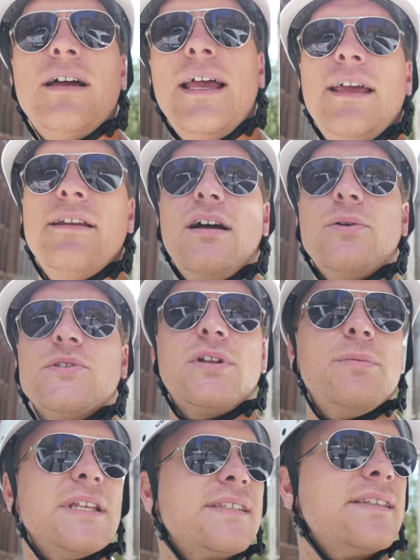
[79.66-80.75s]
And I was a
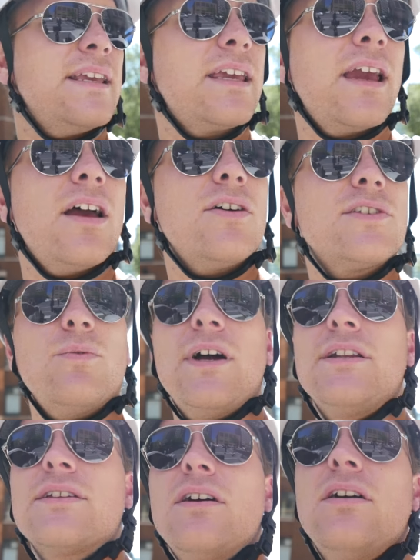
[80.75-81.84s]
little bit sneaky. I also
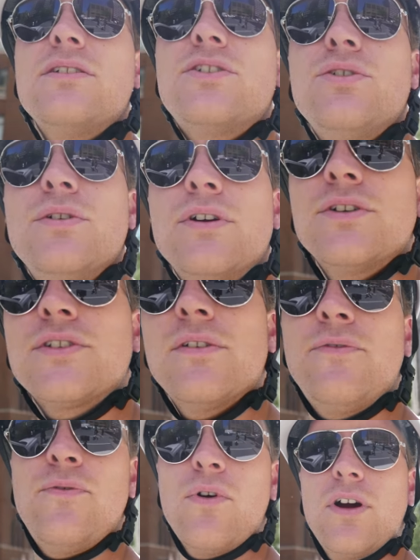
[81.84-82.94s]
went onto her
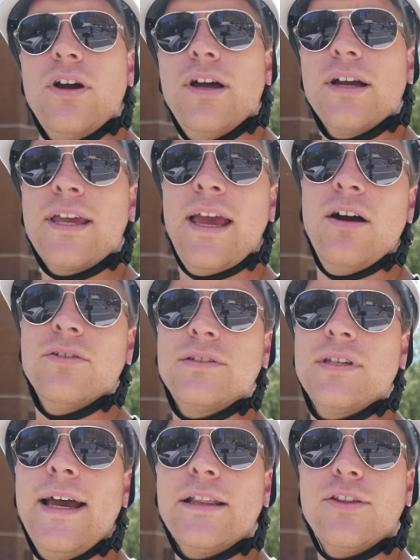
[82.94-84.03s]
Sephora account
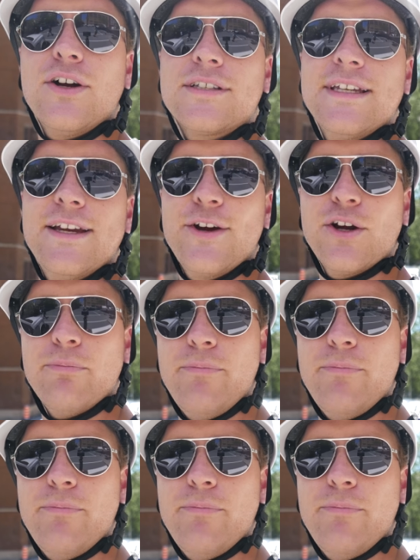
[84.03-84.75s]
and looked at her